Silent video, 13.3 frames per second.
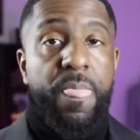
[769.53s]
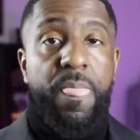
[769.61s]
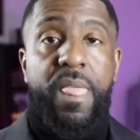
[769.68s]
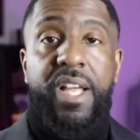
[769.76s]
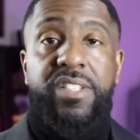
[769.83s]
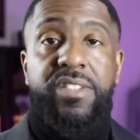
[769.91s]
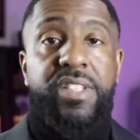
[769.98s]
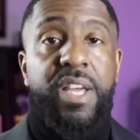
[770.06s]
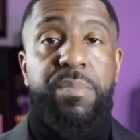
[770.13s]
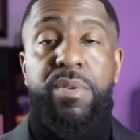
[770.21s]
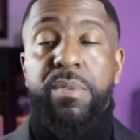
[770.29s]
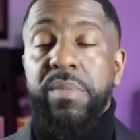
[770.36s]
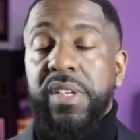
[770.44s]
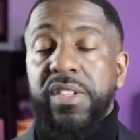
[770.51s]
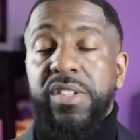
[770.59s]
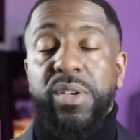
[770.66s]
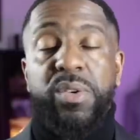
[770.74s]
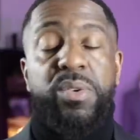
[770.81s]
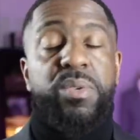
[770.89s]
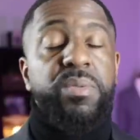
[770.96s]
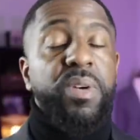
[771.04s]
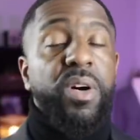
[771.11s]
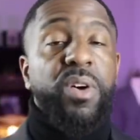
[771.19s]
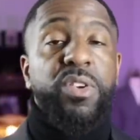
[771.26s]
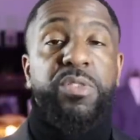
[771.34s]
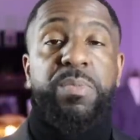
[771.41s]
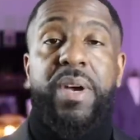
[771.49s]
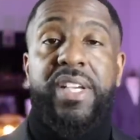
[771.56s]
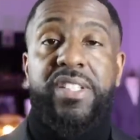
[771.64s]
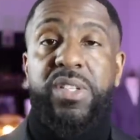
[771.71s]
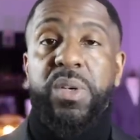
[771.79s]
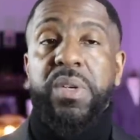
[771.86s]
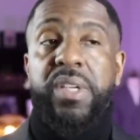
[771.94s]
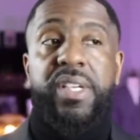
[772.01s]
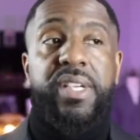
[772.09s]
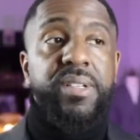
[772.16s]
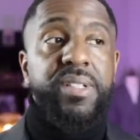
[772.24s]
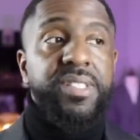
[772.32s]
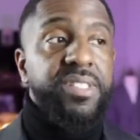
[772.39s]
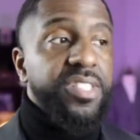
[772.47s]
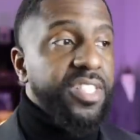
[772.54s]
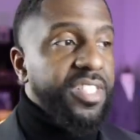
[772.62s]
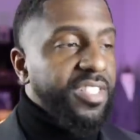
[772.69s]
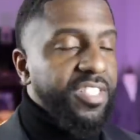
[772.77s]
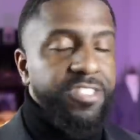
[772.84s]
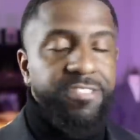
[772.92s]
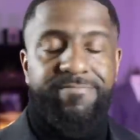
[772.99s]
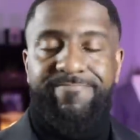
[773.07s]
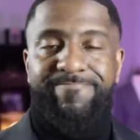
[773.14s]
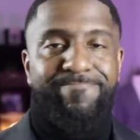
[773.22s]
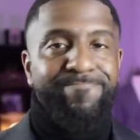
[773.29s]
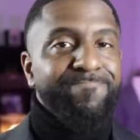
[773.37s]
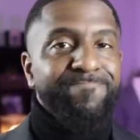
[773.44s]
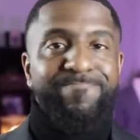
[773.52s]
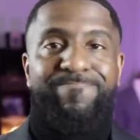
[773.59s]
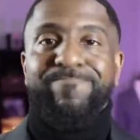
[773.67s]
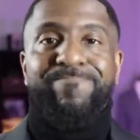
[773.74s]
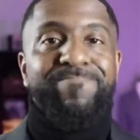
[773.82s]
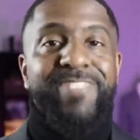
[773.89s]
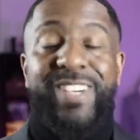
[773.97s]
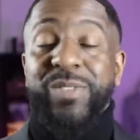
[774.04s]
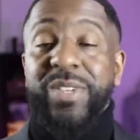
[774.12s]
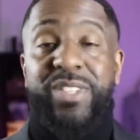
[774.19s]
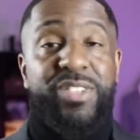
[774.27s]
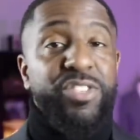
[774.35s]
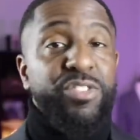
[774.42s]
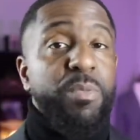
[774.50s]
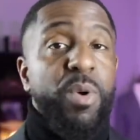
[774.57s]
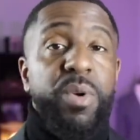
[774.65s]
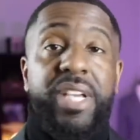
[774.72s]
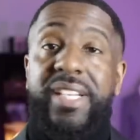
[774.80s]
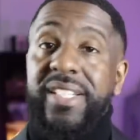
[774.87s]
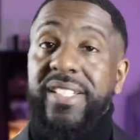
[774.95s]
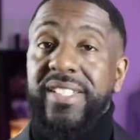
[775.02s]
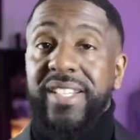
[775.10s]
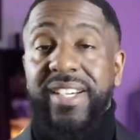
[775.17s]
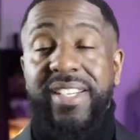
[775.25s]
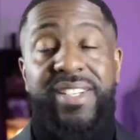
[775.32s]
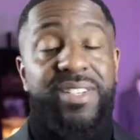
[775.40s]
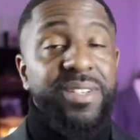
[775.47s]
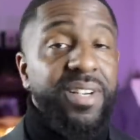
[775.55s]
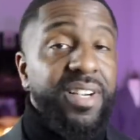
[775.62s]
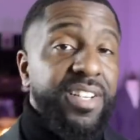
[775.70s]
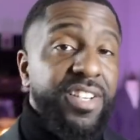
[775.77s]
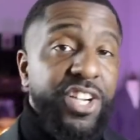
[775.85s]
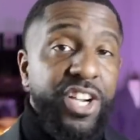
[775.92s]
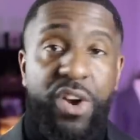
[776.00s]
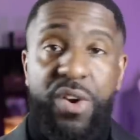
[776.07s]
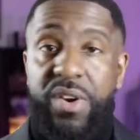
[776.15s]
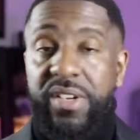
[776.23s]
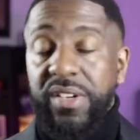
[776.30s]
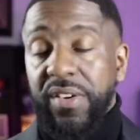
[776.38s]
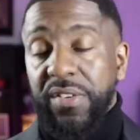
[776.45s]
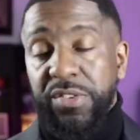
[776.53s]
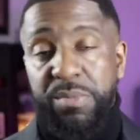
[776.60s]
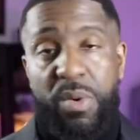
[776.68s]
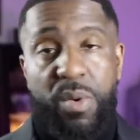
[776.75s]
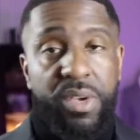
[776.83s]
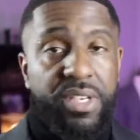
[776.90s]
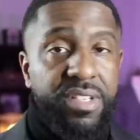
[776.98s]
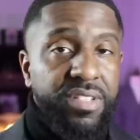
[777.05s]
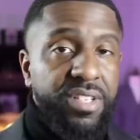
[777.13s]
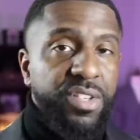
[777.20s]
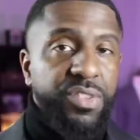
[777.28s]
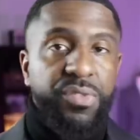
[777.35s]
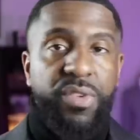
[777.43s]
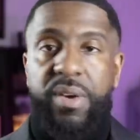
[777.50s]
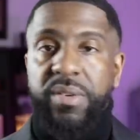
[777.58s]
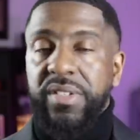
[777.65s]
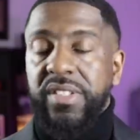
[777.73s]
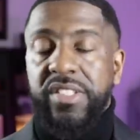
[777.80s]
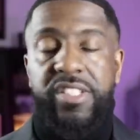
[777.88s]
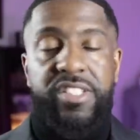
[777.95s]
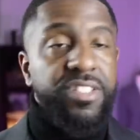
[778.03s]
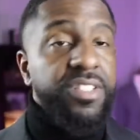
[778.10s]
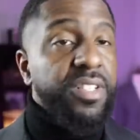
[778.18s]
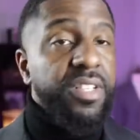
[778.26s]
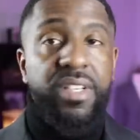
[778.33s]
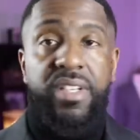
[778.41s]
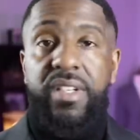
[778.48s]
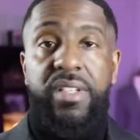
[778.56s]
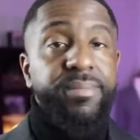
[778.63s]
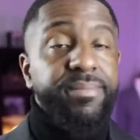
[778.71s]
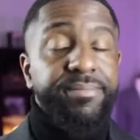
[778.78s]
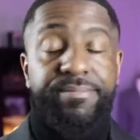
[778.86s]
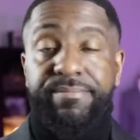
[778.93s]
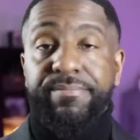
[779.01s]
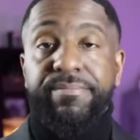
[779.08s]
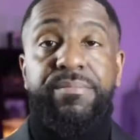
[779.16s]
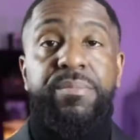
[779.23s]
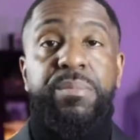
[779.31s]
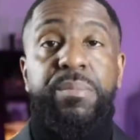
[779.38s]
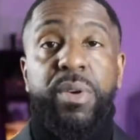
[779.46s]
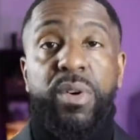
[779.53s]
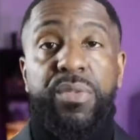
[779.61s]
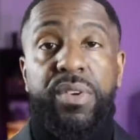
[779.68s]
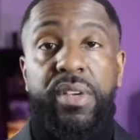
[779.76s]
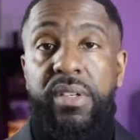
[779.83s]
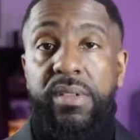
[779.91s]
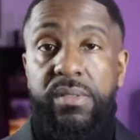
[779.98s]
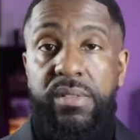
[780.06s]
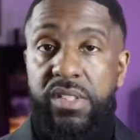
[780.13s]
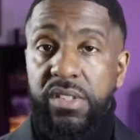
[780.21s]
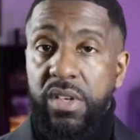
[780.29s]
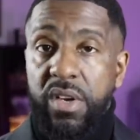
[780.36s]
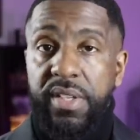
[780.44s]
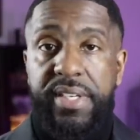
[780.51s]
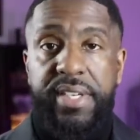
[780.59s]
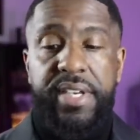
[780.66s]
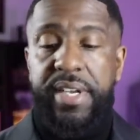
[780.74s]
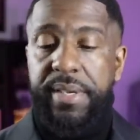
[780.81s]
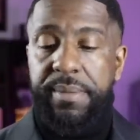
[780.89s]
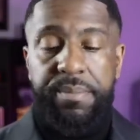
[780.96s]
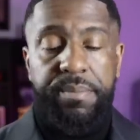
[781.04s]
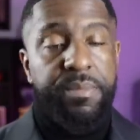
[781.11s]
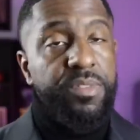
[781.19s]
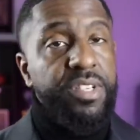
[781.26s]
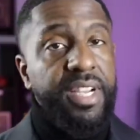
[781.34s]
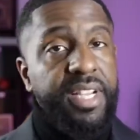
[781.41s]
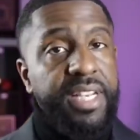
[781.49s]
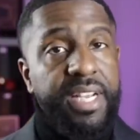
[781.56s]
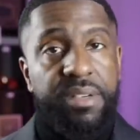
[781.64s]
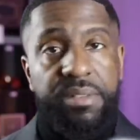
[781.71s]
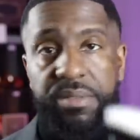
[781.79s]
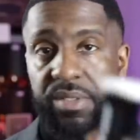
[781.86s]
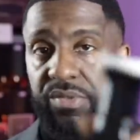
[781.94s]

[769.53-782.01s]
That's that pimento allspice note in here is just with the smokiness under undercurrent of smokiness in this fragrance, it's just perfect. It's all in the name. Check it out.